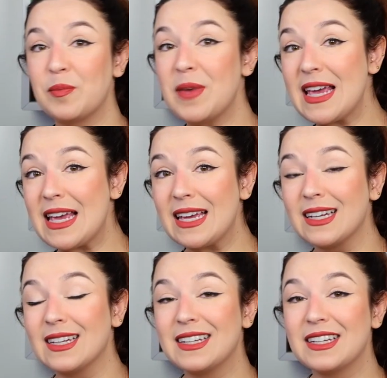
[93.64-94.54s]

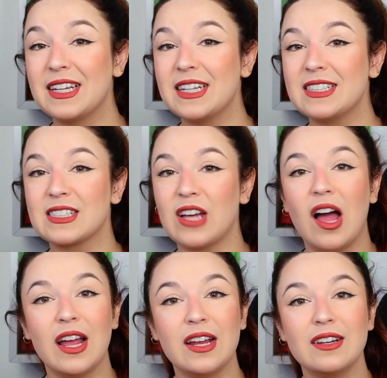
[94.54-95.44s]
me, it's
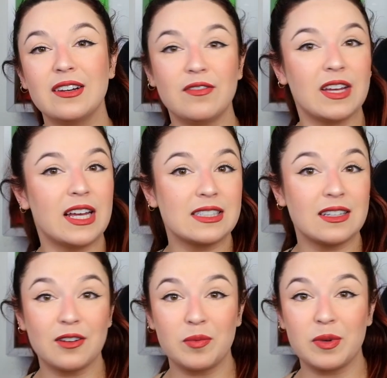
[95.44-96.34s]
kind of, I guess,
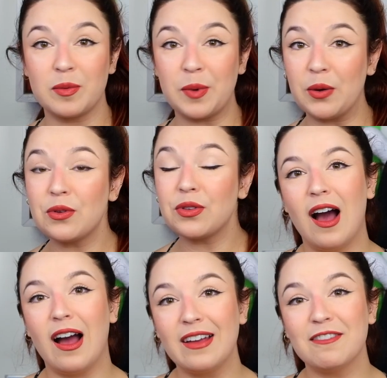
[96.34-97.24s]
a little bit of both.
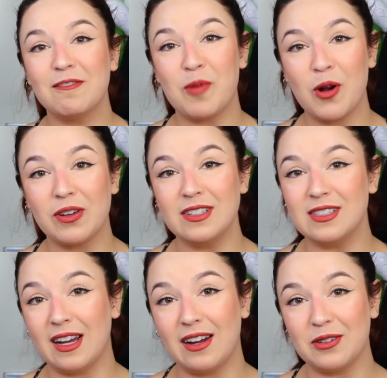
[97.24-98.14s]
I have broken
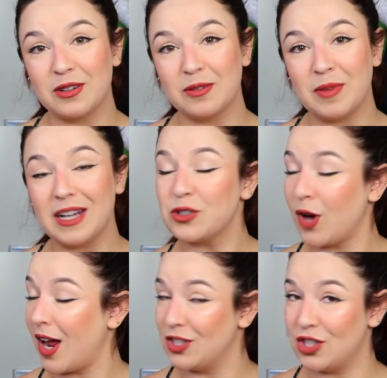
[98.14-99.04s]
down my
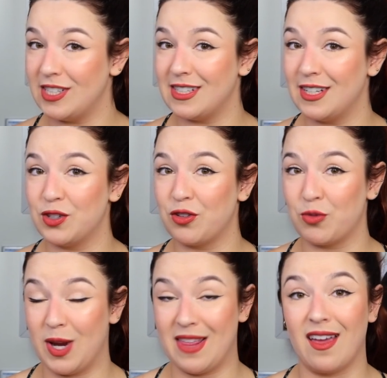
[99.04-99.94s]
strategies into
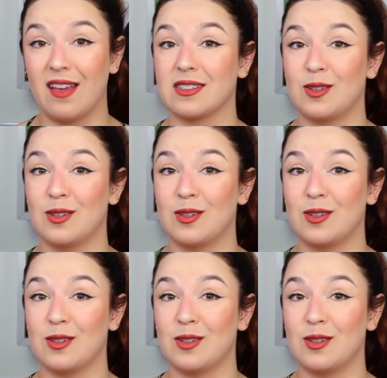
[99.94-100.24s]
3 things,